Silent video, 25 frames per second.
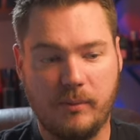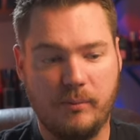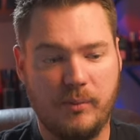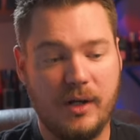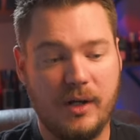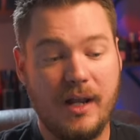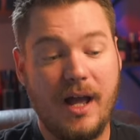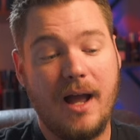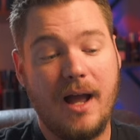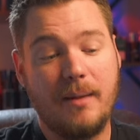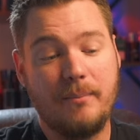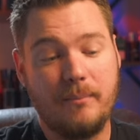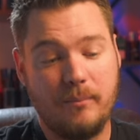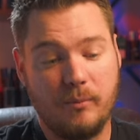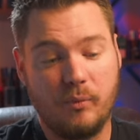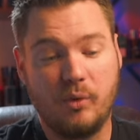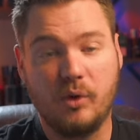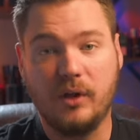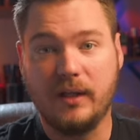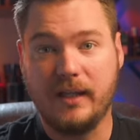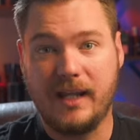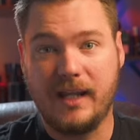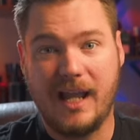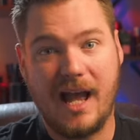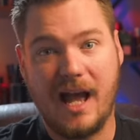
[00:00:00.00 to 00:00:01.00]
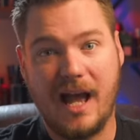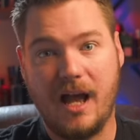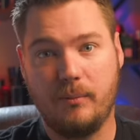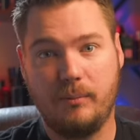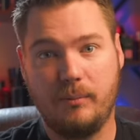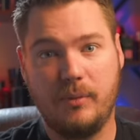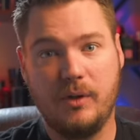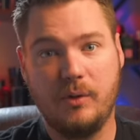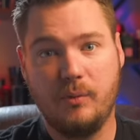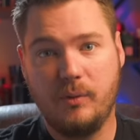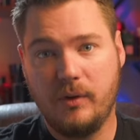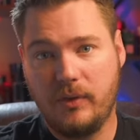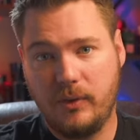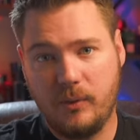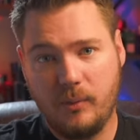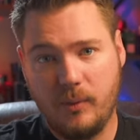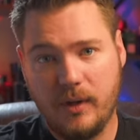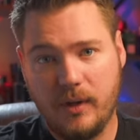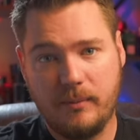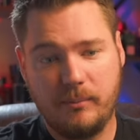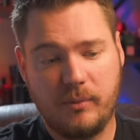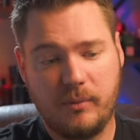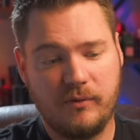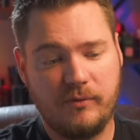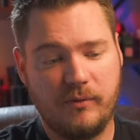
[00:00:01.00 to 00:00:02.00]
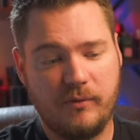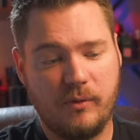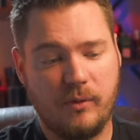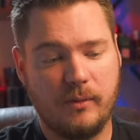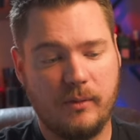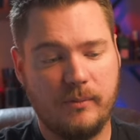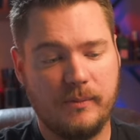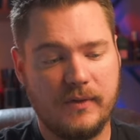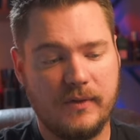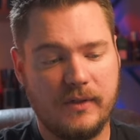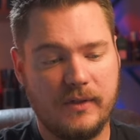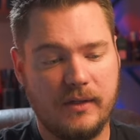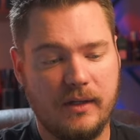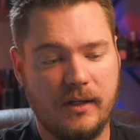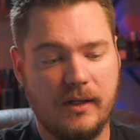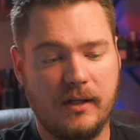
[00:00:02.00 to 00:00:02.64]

but I'm really happy with the way it performs.